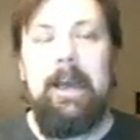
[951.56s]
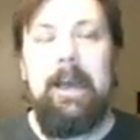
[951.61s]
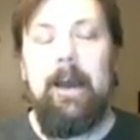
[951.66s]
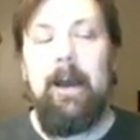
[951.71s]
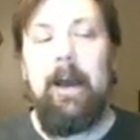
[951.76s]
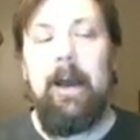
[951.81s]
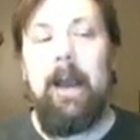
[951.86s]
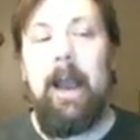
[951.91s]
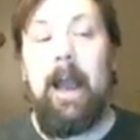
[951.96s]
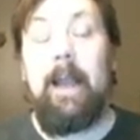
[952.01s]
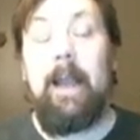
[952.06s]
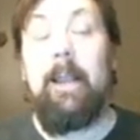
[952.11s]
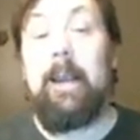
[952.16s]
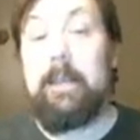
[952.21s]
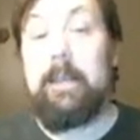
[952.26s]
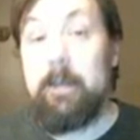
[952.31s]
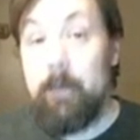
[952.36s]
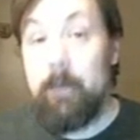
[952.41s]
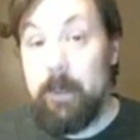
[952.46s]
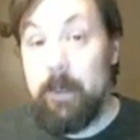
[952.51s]
I
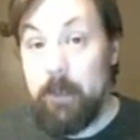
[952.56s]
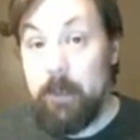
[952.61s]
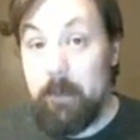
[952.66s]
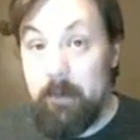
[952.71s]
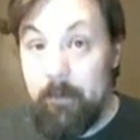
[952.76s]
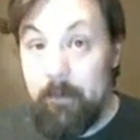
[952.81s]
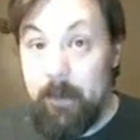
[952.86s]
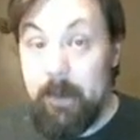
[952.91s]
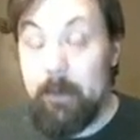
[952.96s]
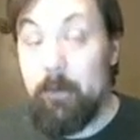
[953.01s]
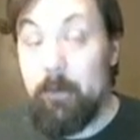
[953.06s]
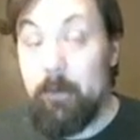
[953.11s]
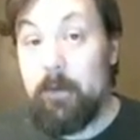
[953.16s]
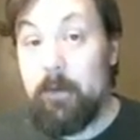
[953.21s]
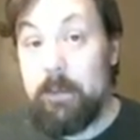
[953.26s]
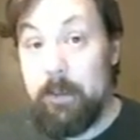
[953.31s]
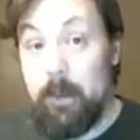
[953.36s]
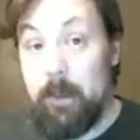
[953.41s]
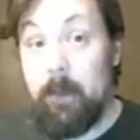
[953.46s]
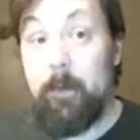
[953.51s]
like to make sure I'm available
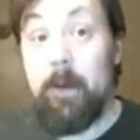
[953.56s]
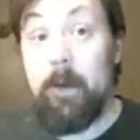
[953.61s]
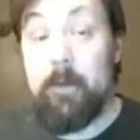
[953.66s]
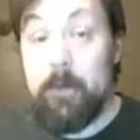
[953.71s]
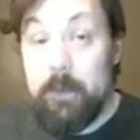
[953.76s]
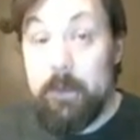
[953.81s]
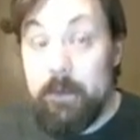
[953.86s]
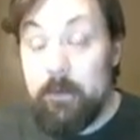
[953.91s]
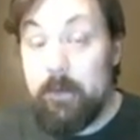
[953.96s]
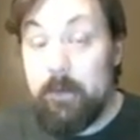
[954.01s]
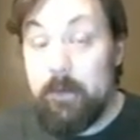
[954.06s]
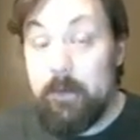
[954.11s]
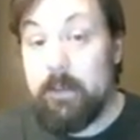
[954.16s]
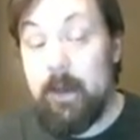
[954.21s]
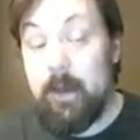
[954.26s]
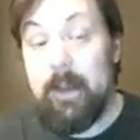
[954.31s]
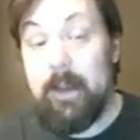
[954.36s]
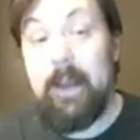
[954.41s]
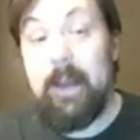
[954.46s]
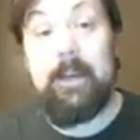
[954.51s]
to help other students.
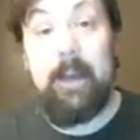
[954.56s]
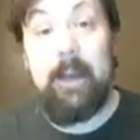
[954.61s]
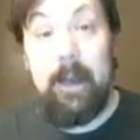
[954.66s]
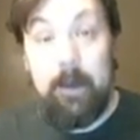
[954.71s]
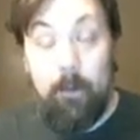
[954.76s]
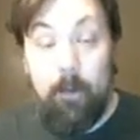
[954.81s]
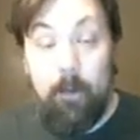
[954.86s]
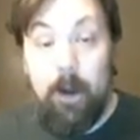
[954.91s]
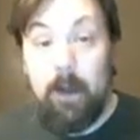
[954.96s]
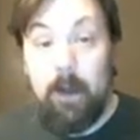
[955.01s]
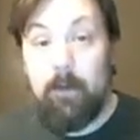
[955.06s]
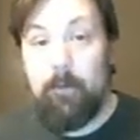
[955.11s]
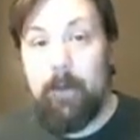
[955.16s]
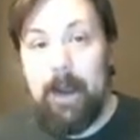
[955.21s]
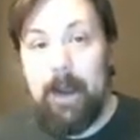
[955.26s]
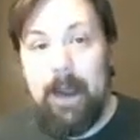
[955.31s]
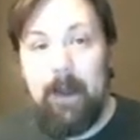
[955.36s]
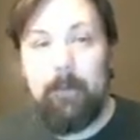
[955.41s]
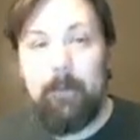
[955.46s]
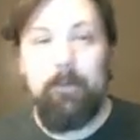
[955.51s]
So I like to kind of walk
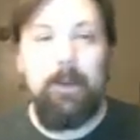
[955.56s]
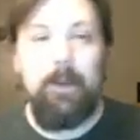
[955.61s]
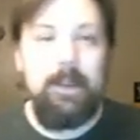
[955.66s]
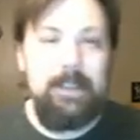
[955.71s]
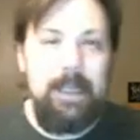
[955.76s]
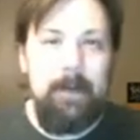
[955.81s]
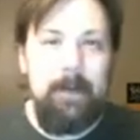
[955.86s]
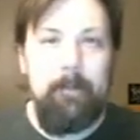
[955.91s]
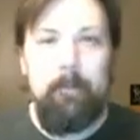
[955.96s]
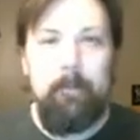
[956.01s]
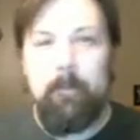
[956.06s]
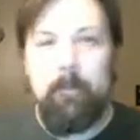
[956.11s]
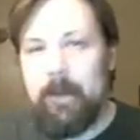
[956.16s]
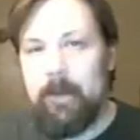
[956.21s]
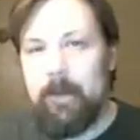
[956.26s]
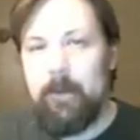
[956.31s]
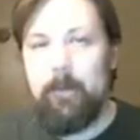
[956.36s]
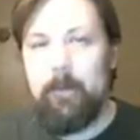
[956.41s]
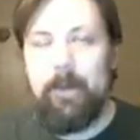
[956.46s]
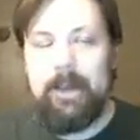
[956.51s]
around. Plus, I'm a
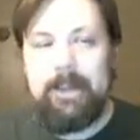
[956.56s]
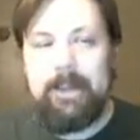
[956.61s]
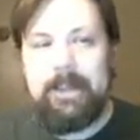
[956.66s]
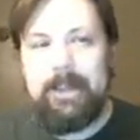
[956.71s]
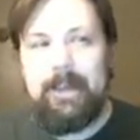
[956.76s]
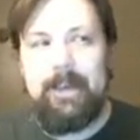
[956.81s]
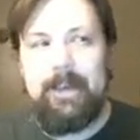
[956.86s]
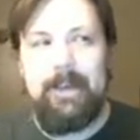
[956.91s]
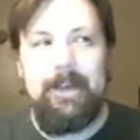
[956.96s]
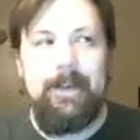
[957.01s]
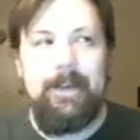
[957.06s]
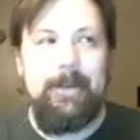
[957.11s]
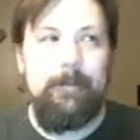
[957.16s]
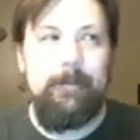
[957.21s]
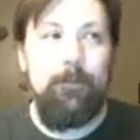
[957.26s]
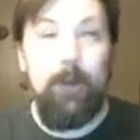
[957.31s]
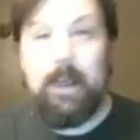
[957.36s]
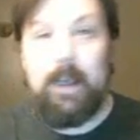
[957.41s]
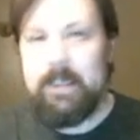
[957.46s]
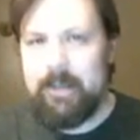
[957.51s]
little bit
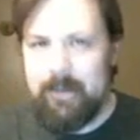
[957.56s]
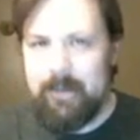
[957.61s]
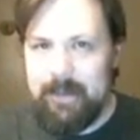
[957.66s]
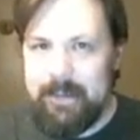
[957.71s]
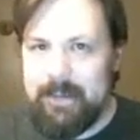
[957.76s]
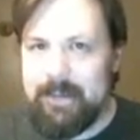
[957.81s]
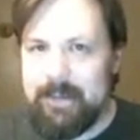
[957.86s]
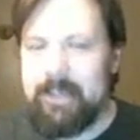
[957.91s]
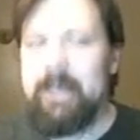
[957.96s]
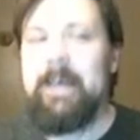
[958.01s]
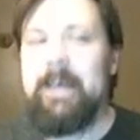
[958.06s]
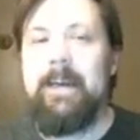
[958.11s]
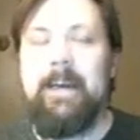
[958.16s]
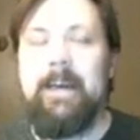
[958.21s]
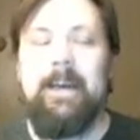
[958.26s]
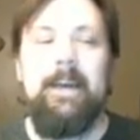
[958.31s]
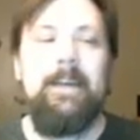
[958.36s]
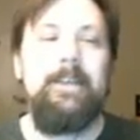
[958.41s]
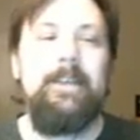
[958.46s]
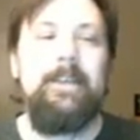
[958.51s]
restless,
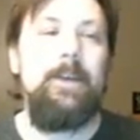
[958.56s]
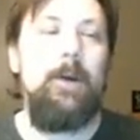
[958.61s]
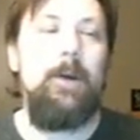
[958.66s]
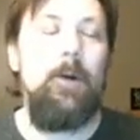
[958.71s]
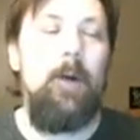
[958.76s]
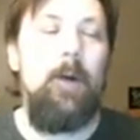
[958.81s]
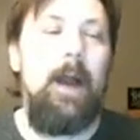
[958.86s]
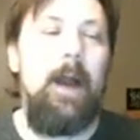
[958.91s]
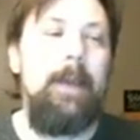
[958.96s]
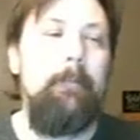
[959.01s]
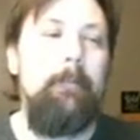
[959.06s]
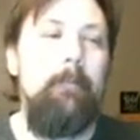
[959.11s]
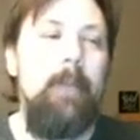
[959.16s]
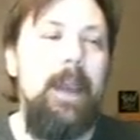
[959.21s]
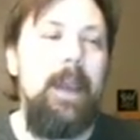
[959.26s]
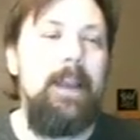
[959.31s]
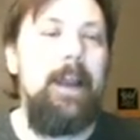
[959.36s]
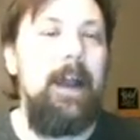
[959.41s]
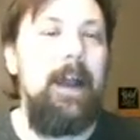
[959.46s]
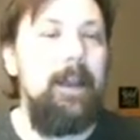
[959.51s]
so I
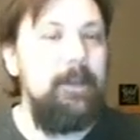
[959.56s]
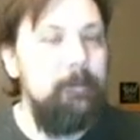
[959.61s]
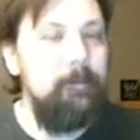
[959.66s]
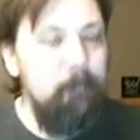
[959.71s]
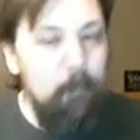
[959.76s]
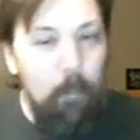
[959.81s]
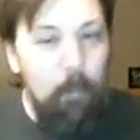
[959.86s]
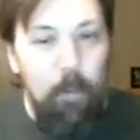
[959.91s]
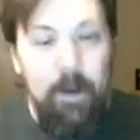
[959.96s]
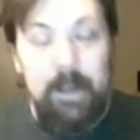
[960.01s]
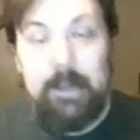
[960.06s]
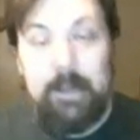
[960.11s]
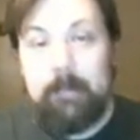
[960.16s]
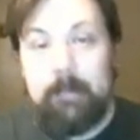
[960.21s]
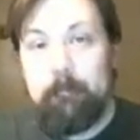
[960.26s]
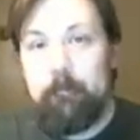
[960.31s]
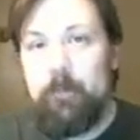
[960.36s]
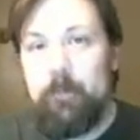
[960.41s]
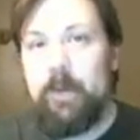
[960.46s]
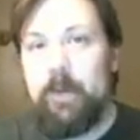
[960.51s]
may not want
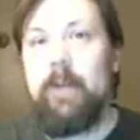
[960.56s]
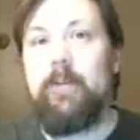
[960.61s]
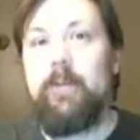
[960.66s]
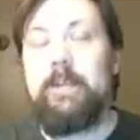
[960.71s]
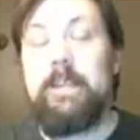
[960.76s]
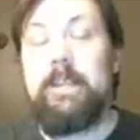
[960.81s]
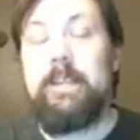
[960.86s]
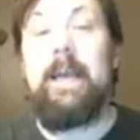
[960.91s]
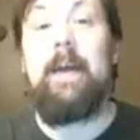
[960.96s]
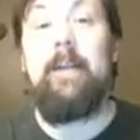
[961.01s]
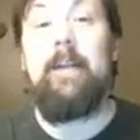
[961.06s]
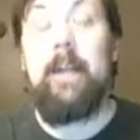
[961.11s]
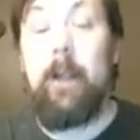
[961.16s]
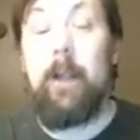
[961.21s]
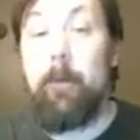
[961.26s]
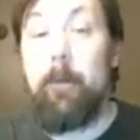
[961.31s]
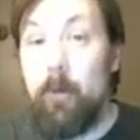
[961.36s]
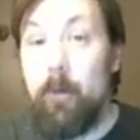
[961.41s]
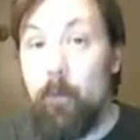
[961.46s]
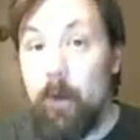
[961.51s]
to, sit down and
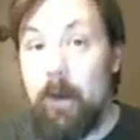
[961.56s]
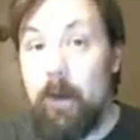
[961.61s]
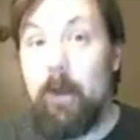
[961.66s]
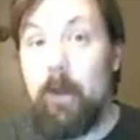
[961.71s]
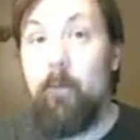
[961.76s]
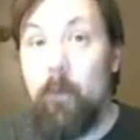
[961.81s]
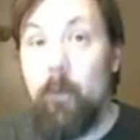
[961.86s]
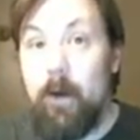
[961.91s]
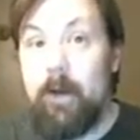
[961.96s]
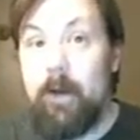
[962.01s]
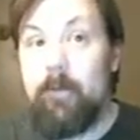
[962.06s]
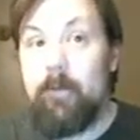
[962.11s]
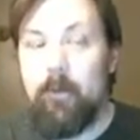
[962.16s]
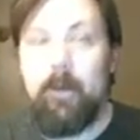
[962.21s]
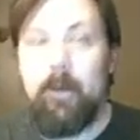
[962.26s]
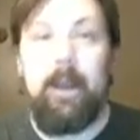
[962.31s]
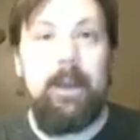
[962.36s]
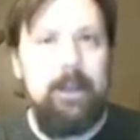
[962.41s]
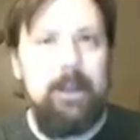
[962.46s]
help you one-on-one for like